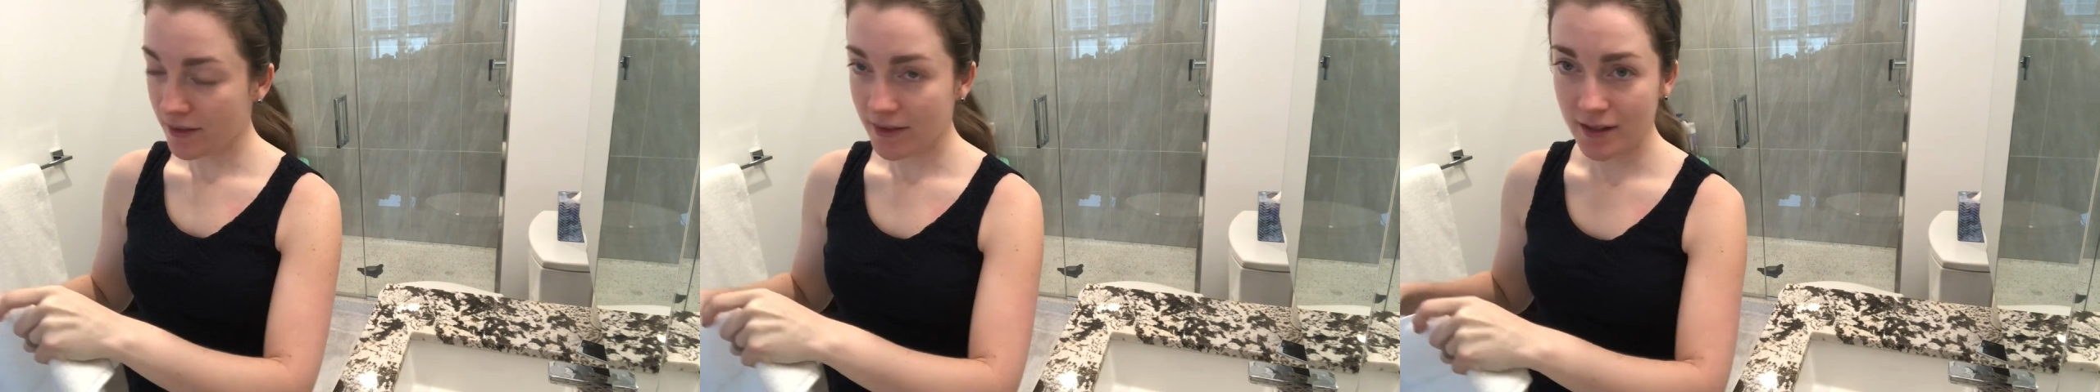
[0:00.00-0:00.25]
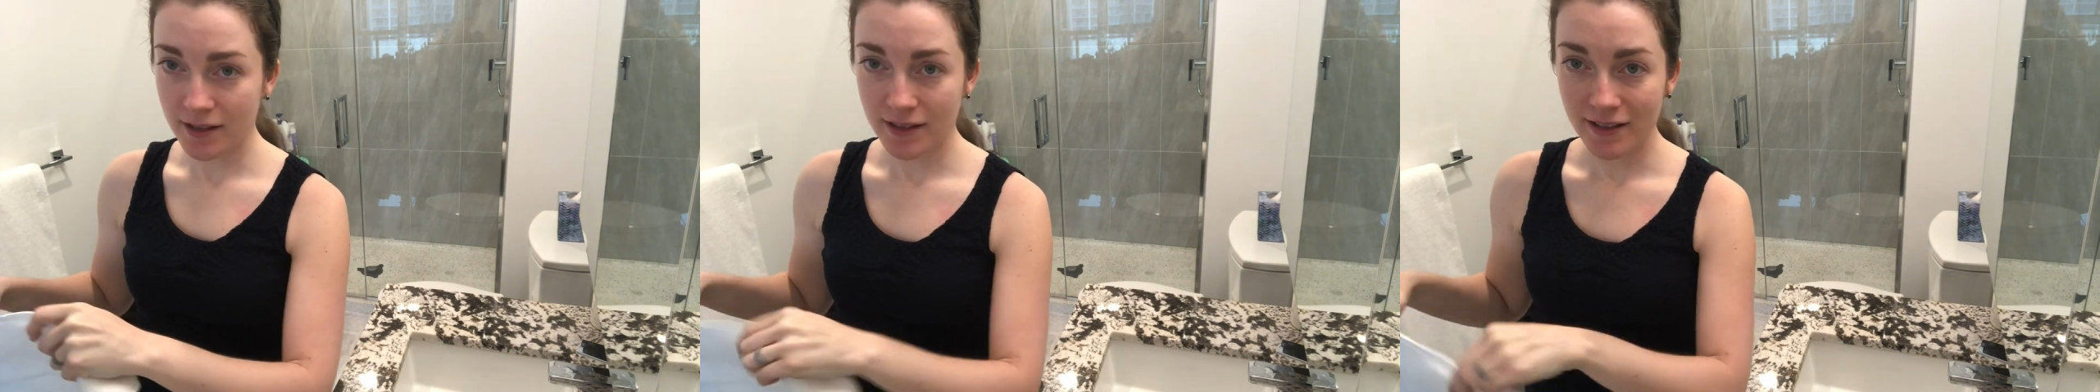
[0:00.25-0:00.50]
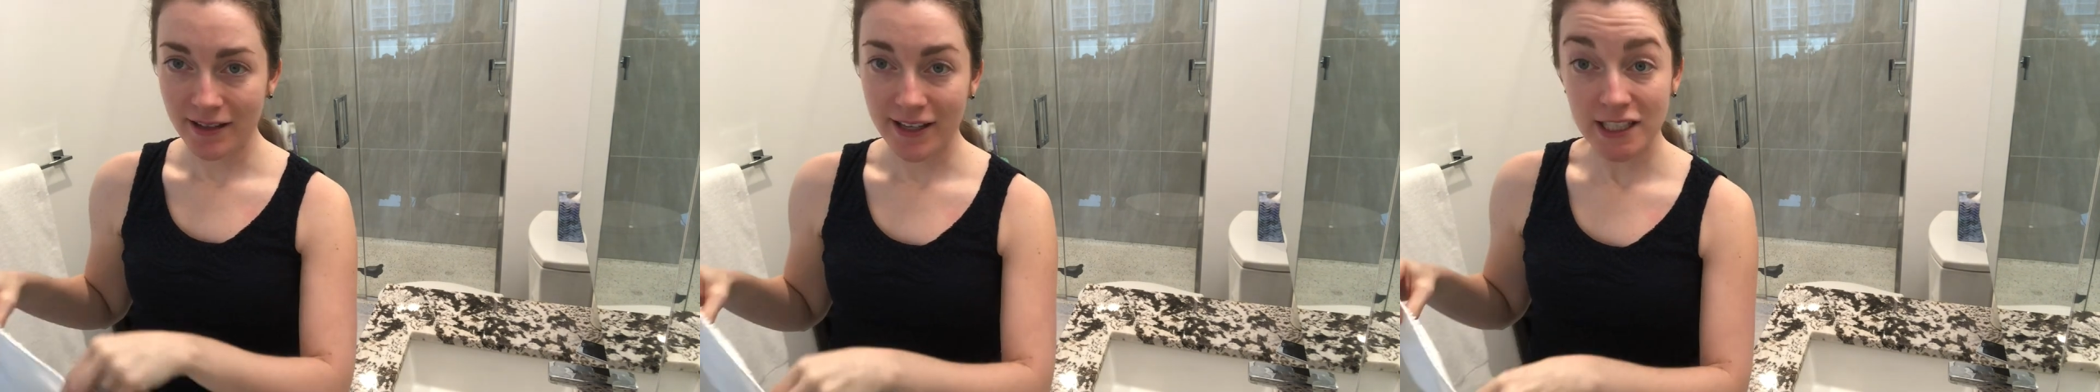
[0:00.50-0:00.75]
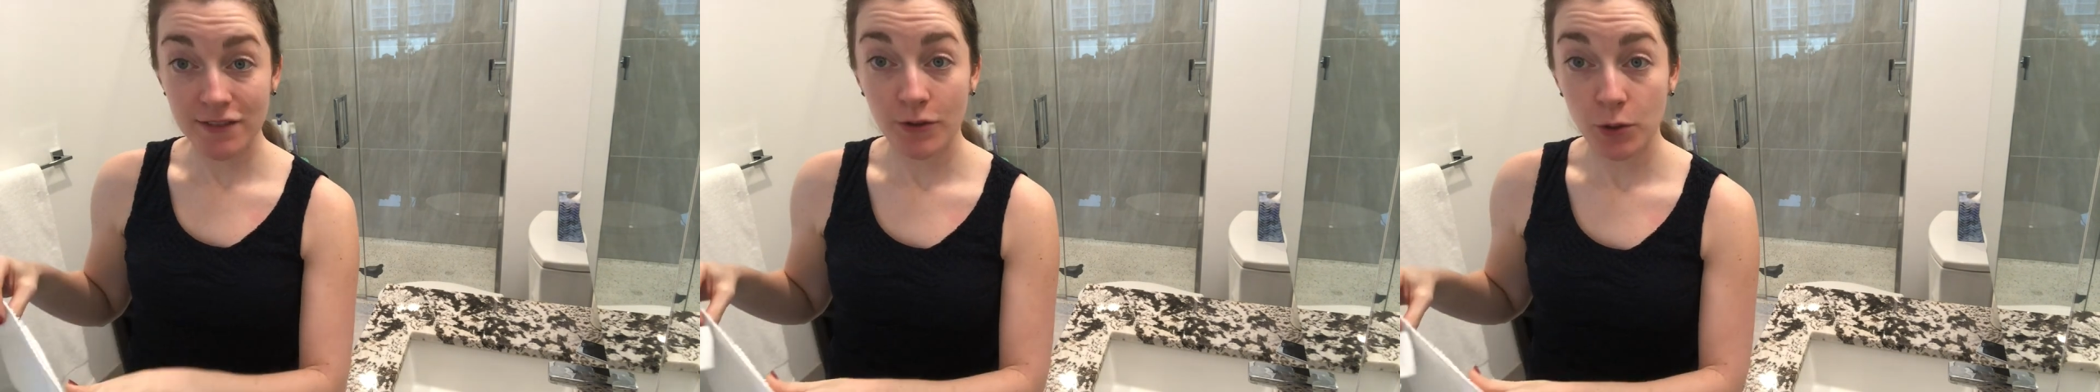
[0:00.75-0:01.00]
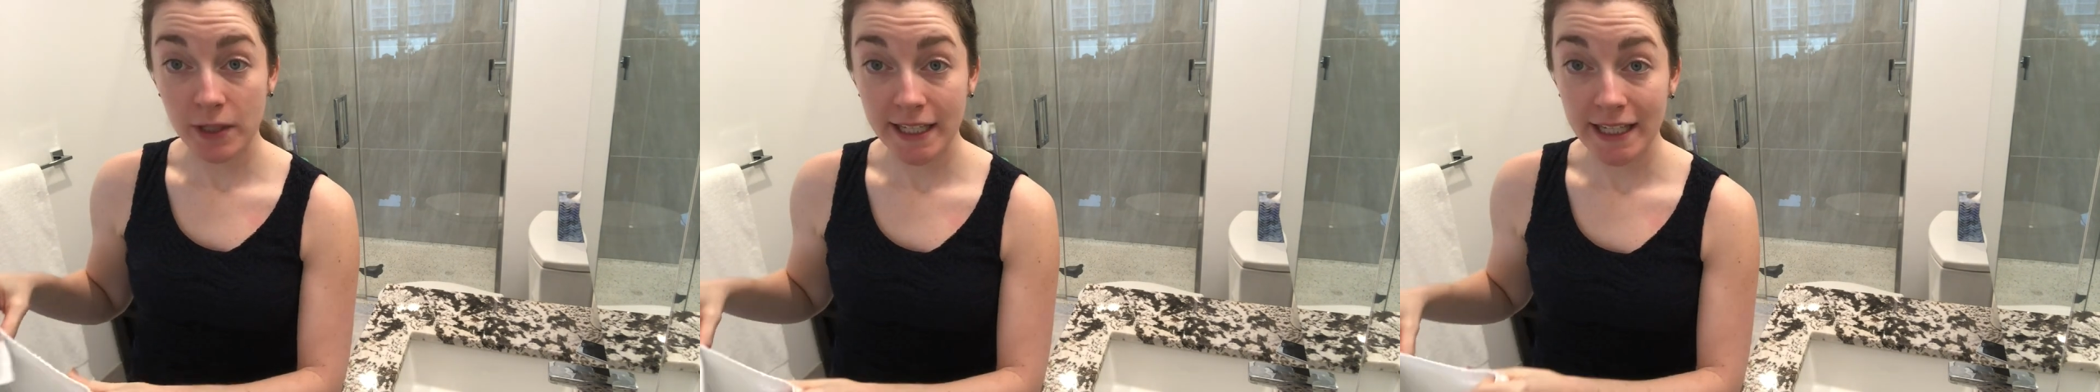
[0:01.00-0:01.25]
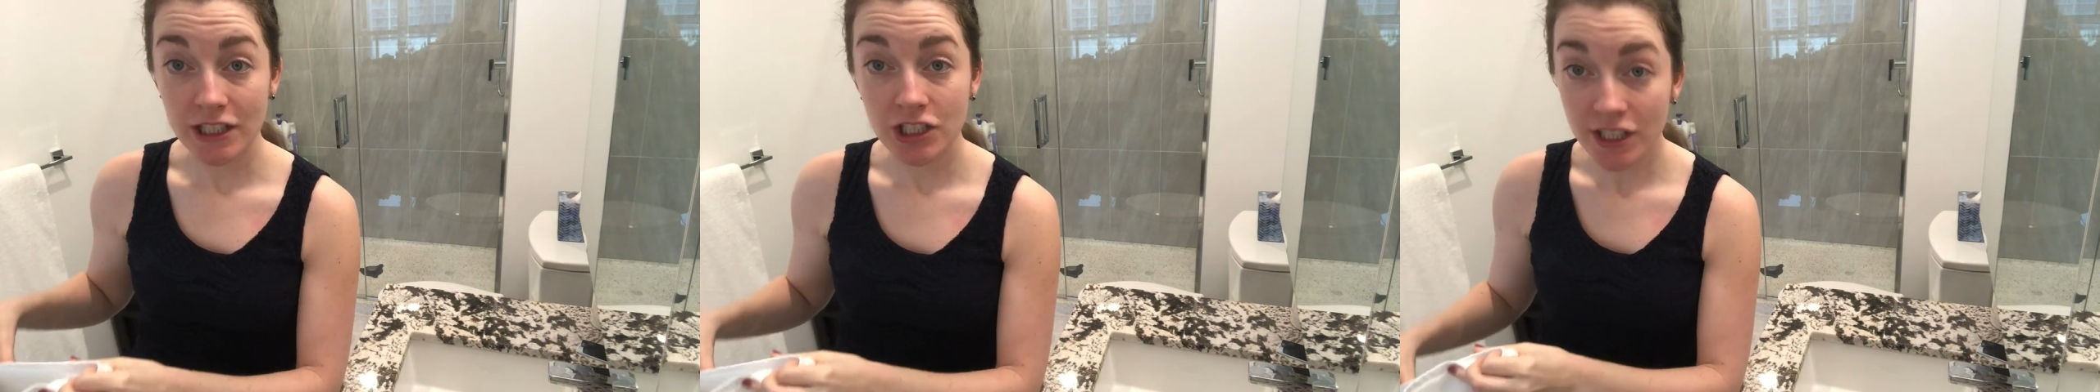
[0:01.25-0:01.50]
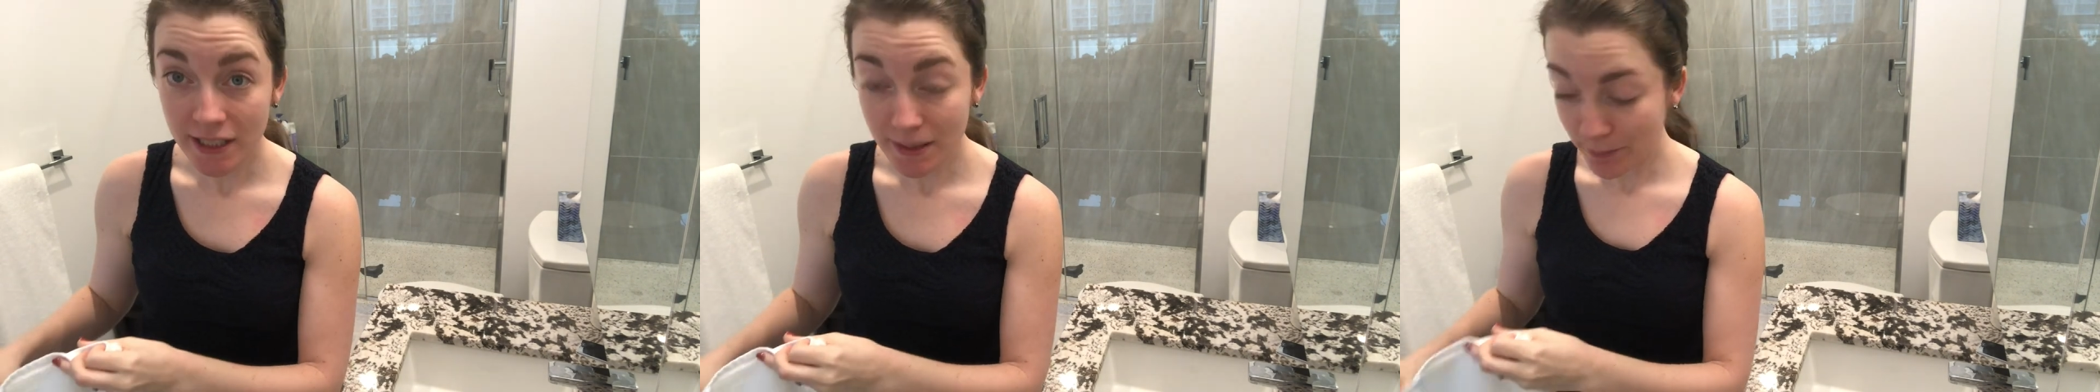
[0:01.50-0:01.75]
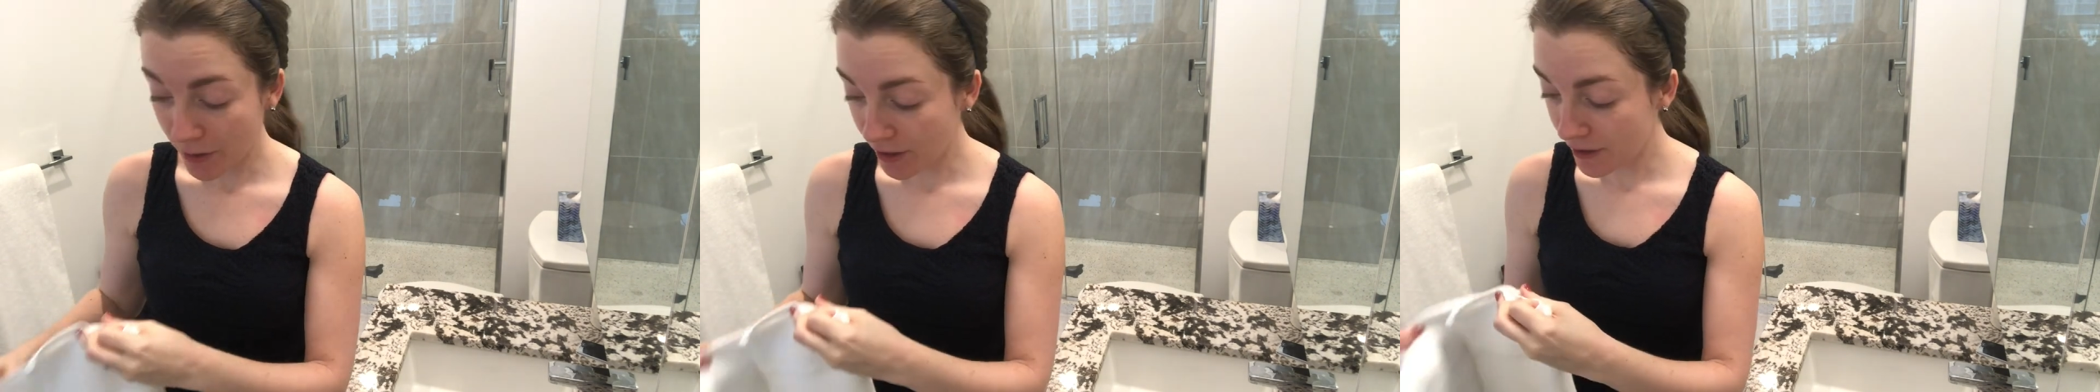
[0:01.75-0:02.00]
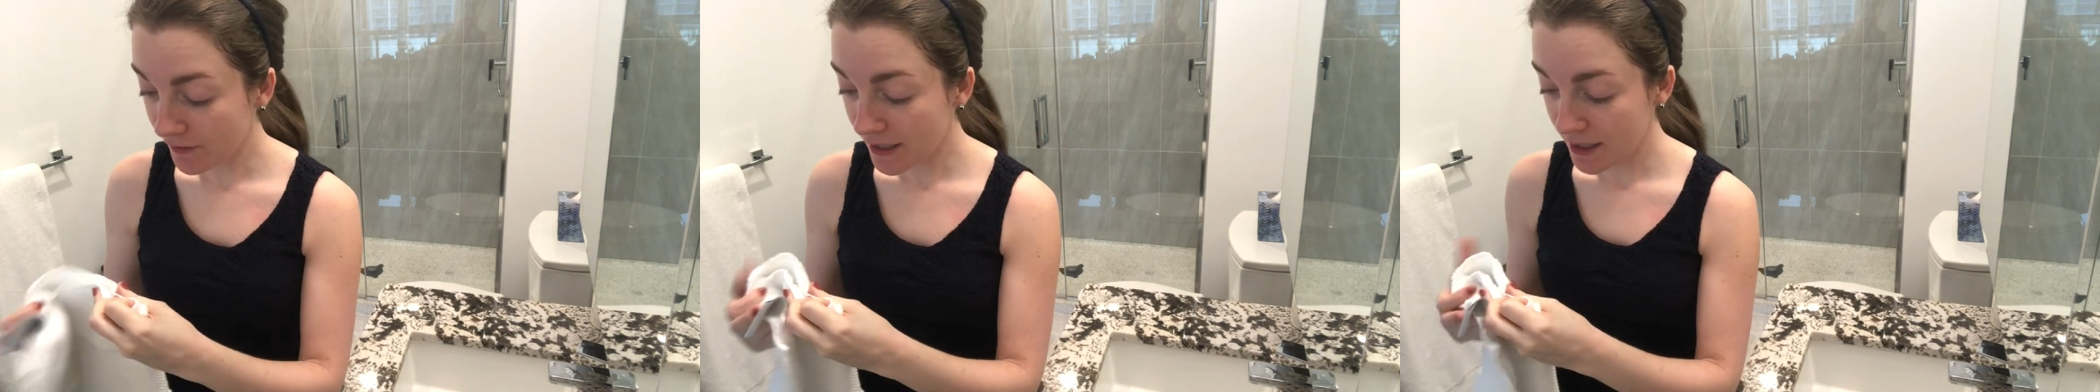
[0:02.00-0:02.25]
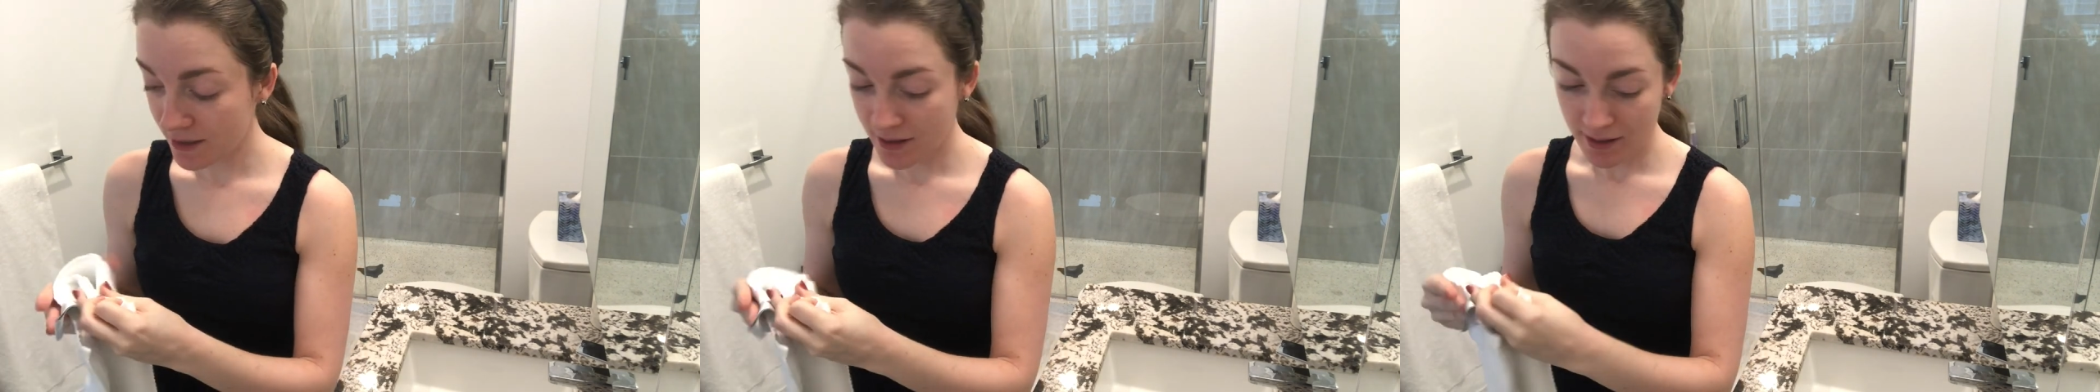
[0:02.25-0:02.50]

the exfoliation part of it,